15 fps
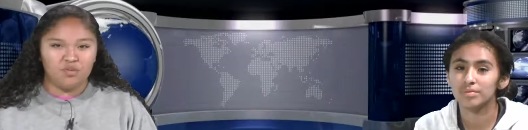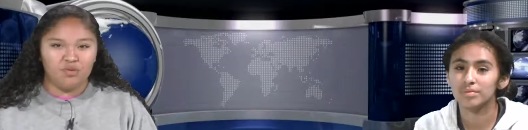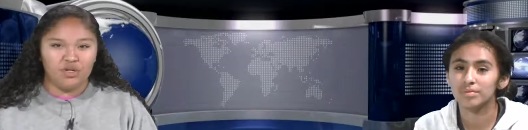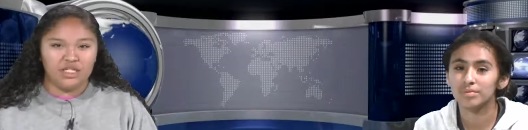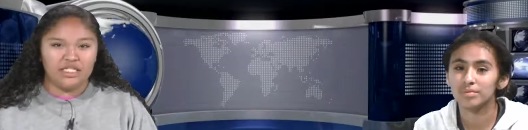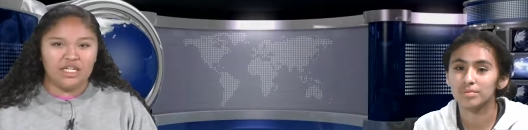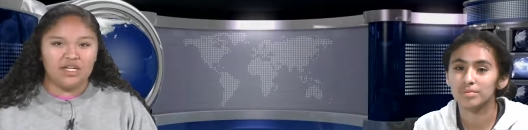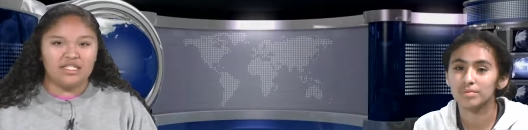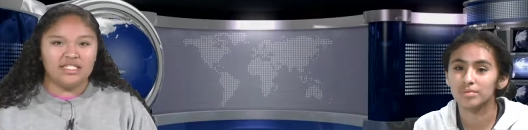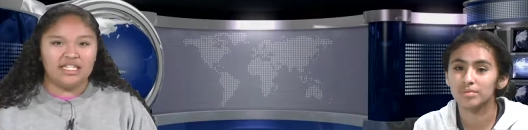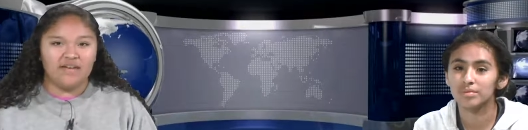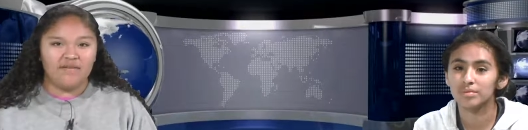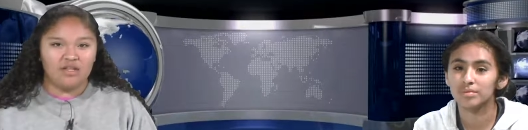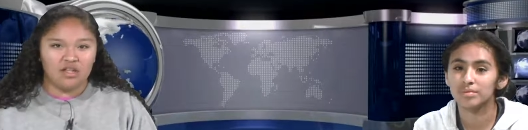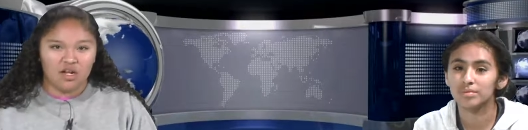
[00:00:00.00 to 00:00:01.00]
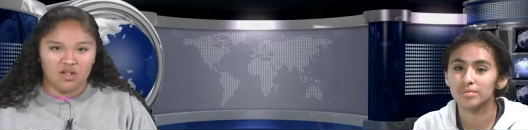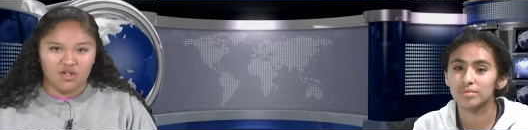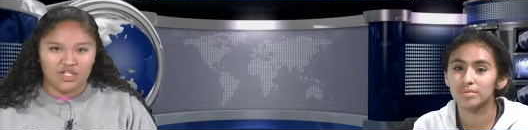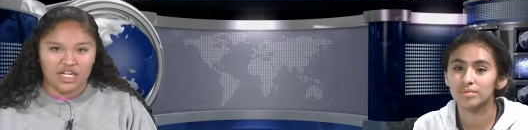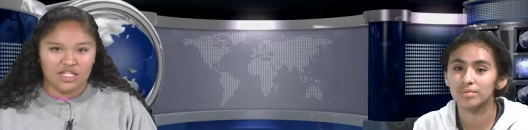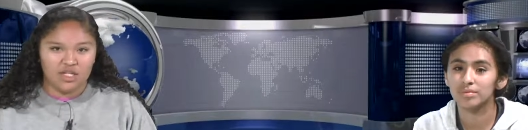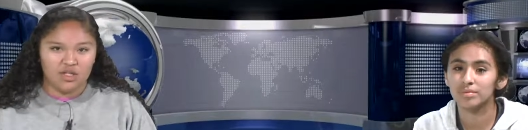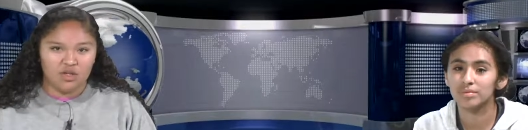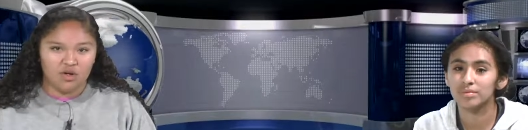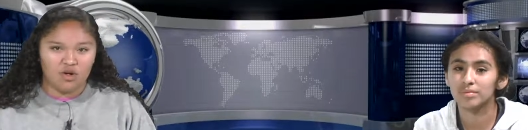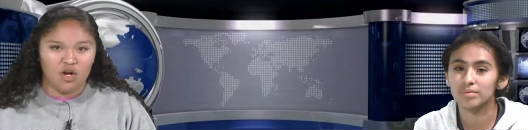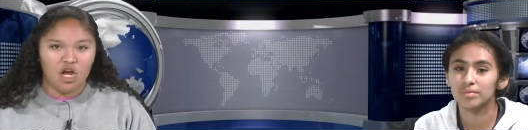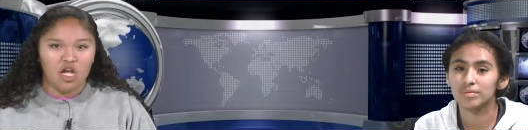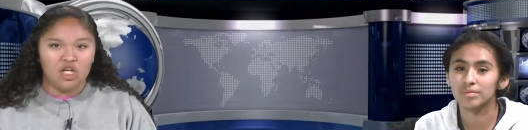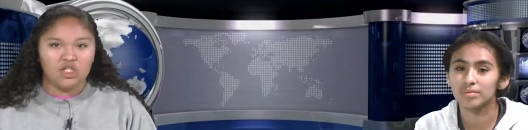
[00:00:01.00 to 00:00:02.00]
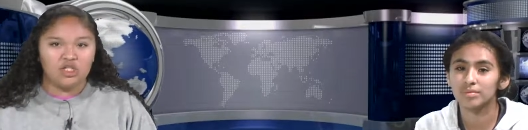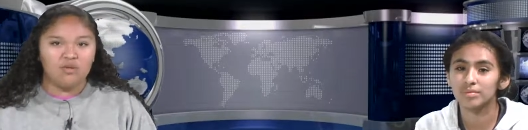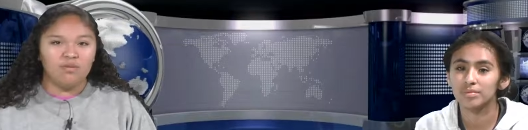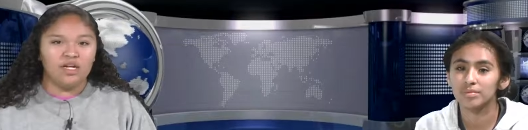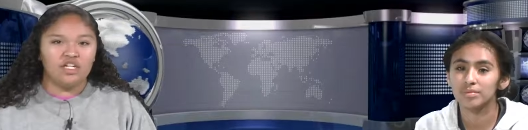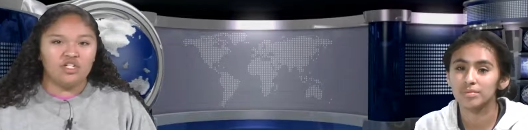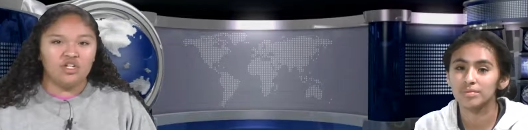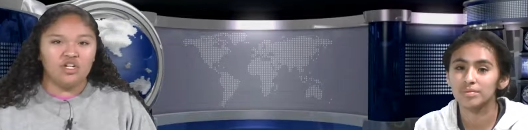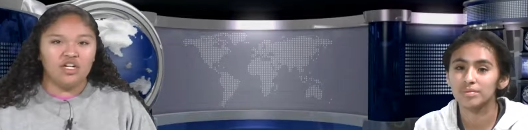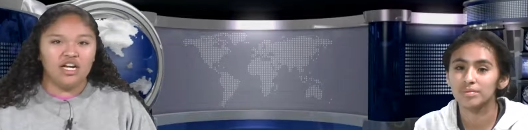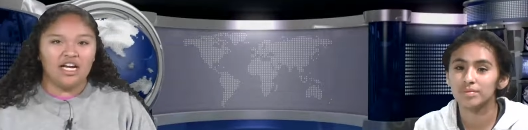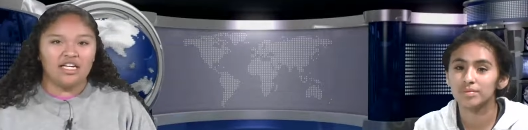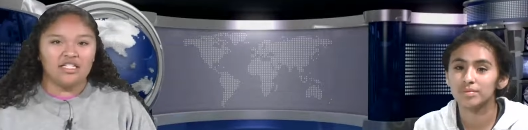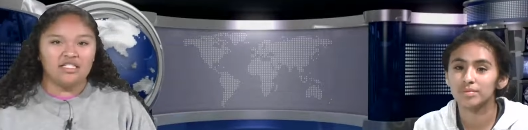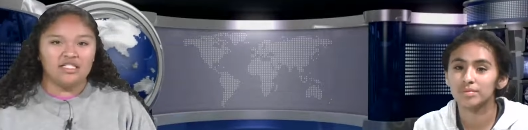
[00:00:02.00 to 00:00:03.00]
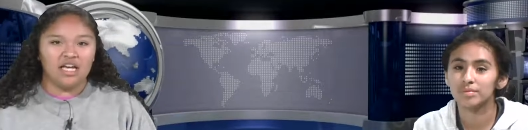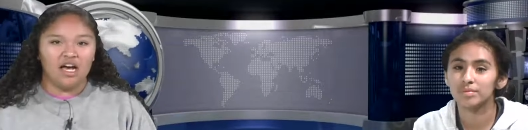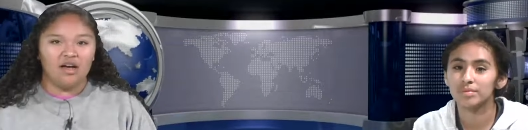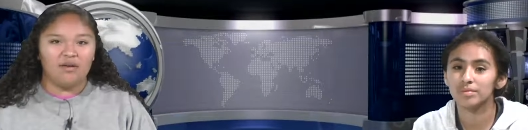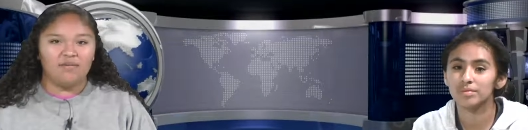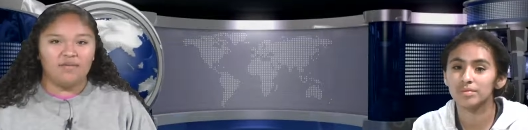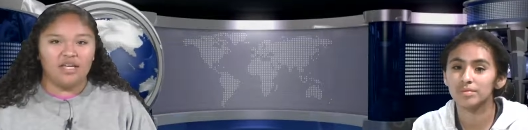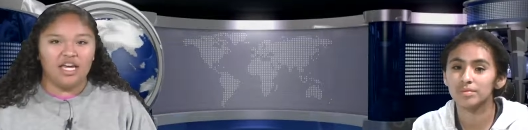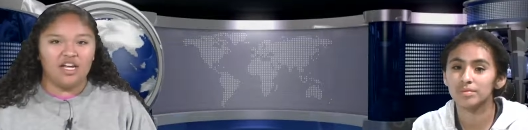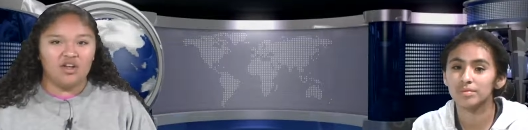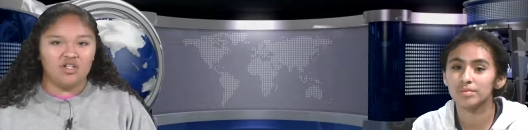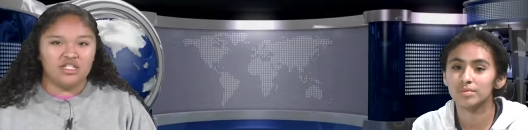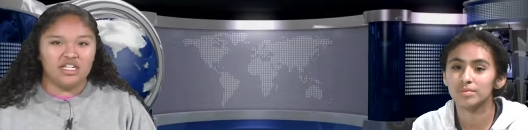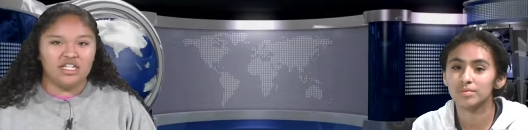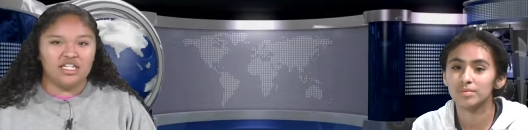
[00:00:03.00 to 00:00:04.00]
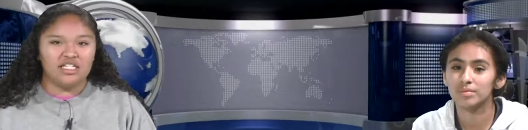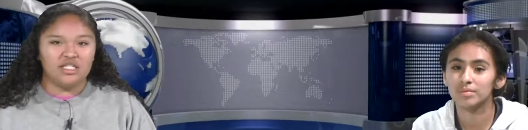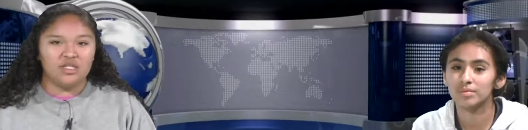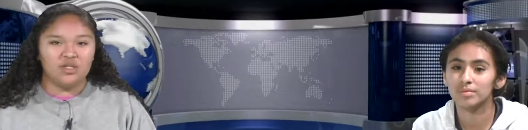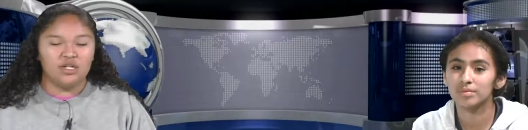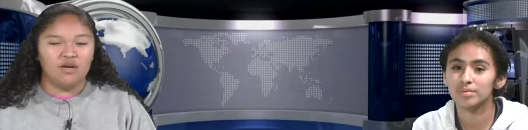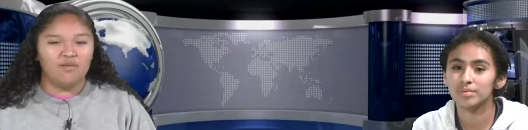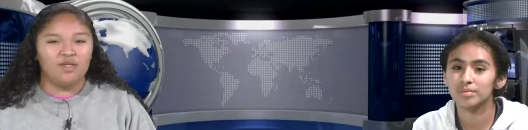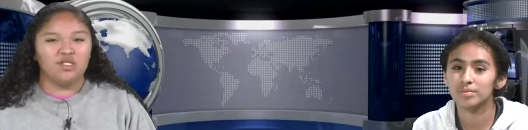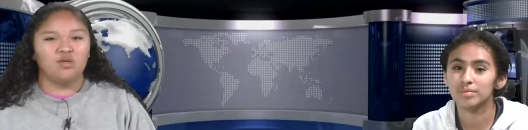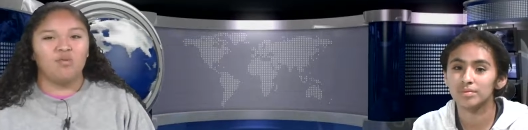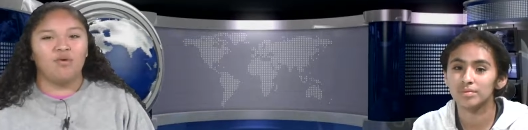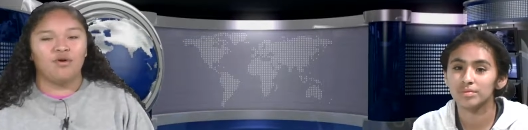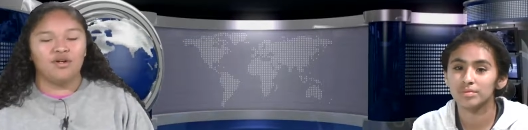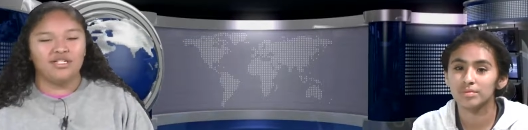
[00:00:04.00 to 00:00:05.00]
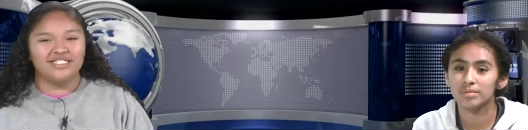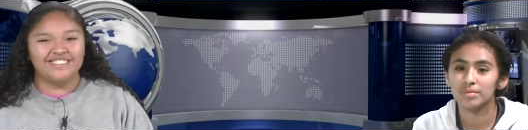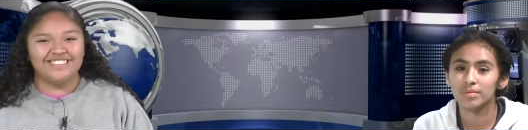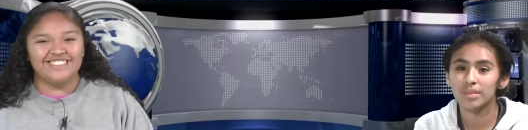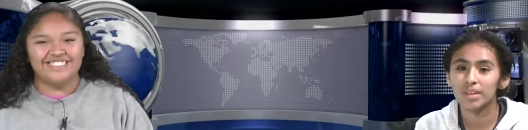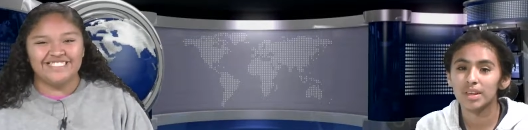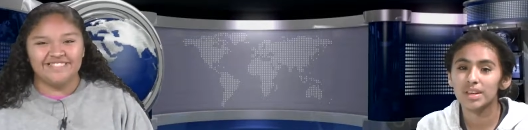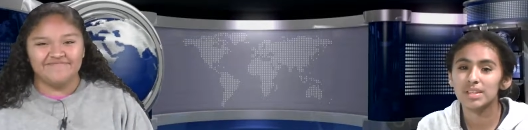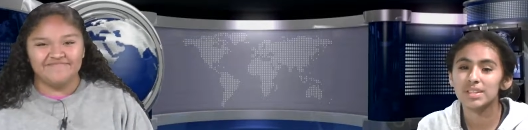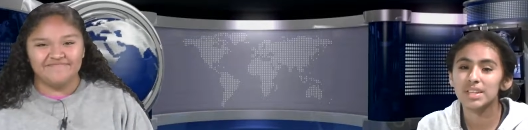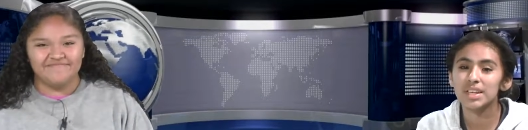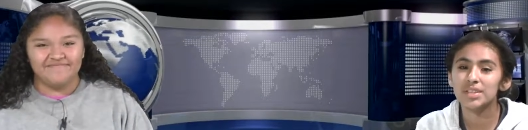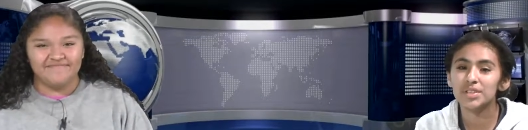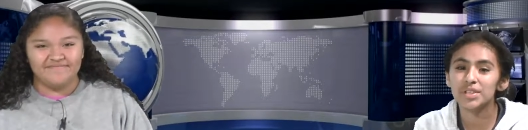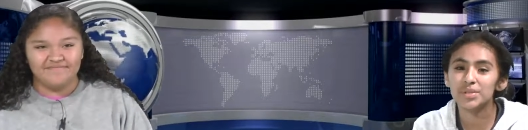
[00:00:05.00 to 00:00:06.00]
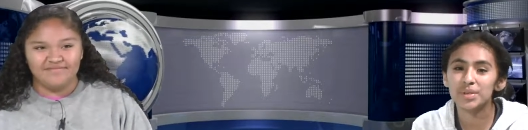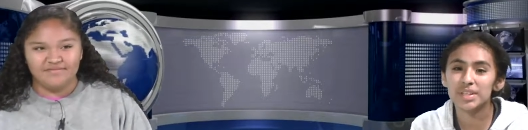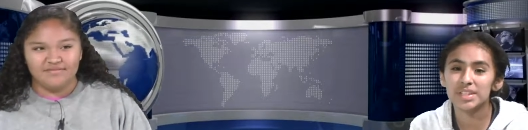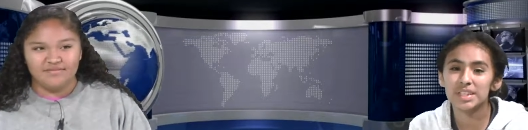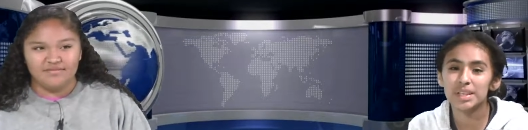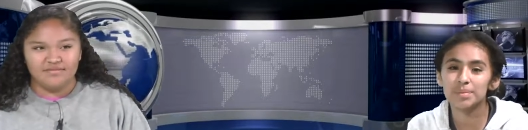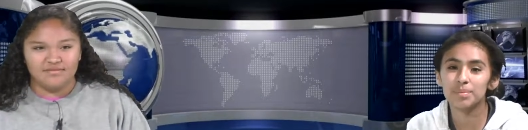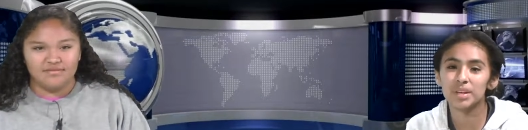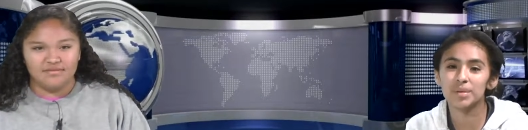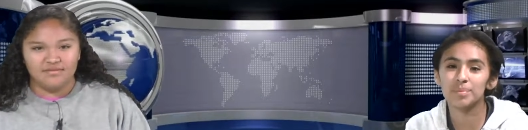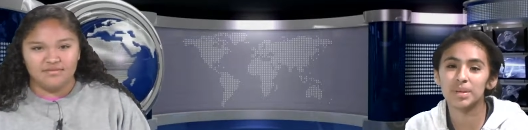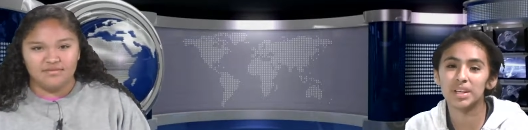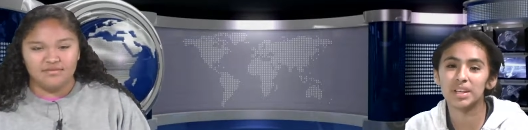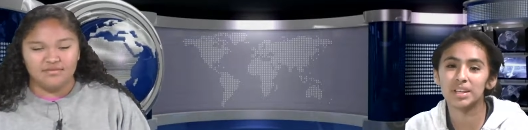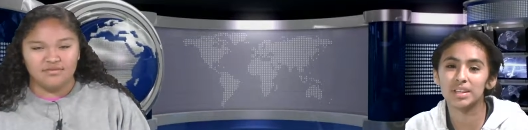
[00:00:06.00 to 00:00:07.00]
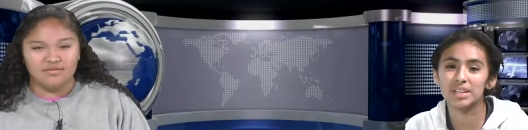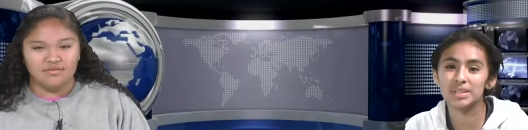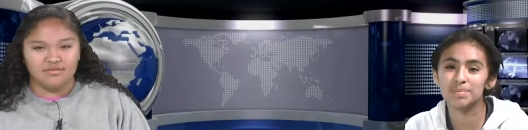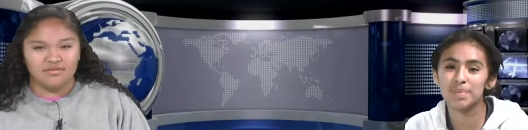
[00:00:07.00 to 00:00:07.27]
Speaker 1: pre-sale and $7 at the door. So make sure you guys um, get your tickets to come and support.
Speaker 2: Century's race team competed this